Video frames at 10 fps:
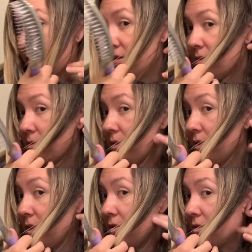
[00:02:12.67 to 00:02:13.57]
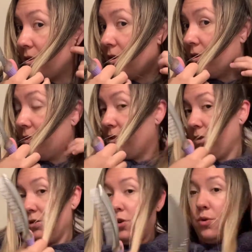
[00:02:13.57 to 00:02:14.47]
That's what these are called. They're
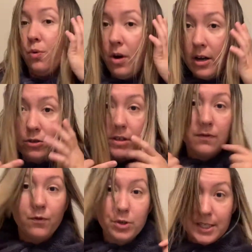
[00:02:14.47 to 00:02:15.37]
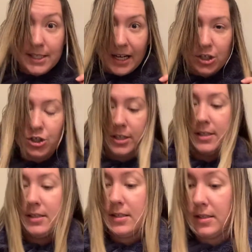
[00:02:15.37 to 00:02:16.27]
called quadrants, 4
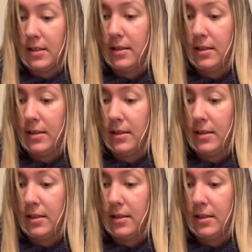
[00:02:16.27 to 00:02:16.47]
sections.